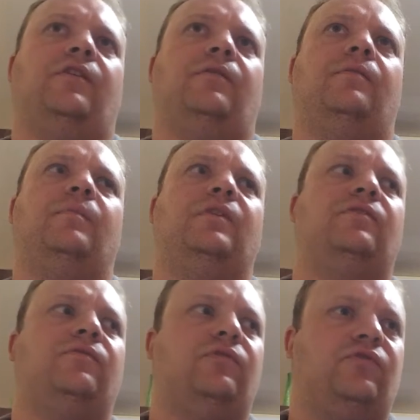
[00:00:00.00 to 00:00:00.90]
go, but
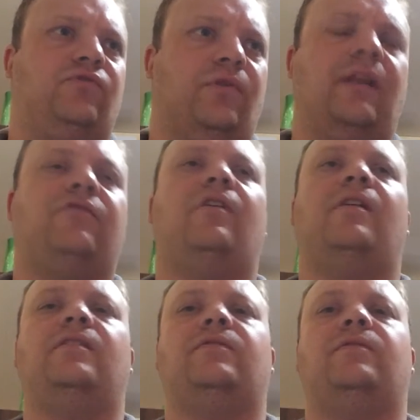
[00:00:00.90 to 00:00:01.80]
really try
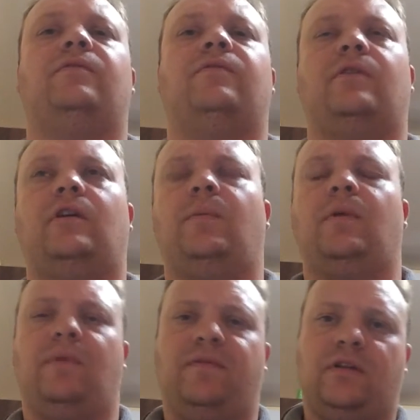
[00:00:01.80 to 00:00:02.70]
these oils for a
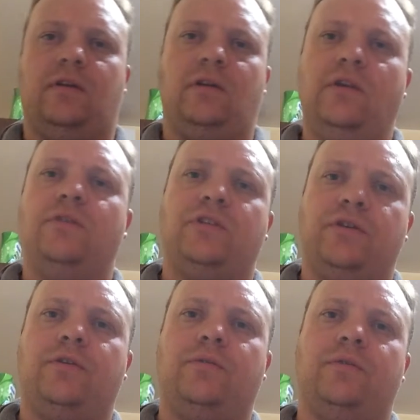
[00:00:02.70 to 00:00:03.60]
couple of months, and you
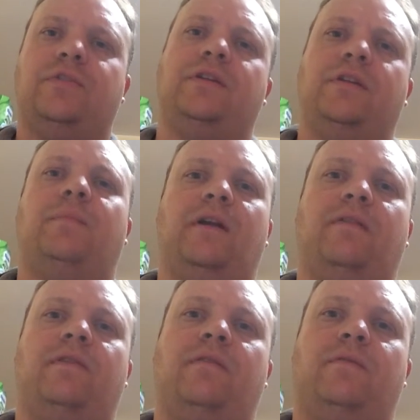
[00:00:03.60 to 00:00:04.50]
too will see the
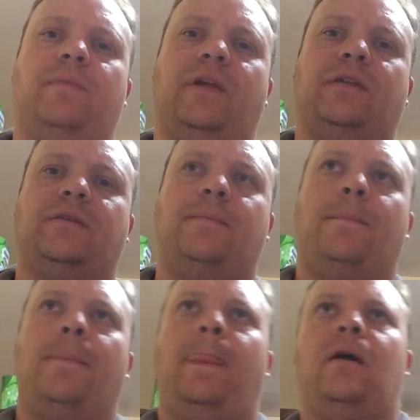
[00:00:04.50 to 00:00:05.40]
benefit from this.
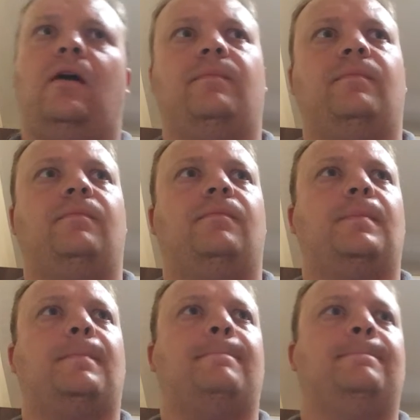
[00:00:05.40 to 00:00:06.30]
I'm
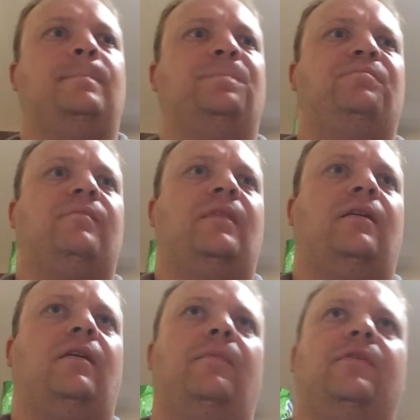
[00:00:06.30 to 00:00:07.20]

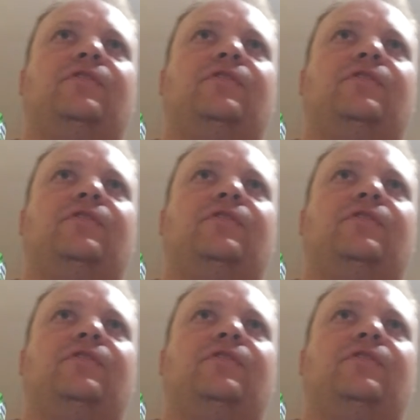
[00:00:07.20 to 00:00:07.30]
I'm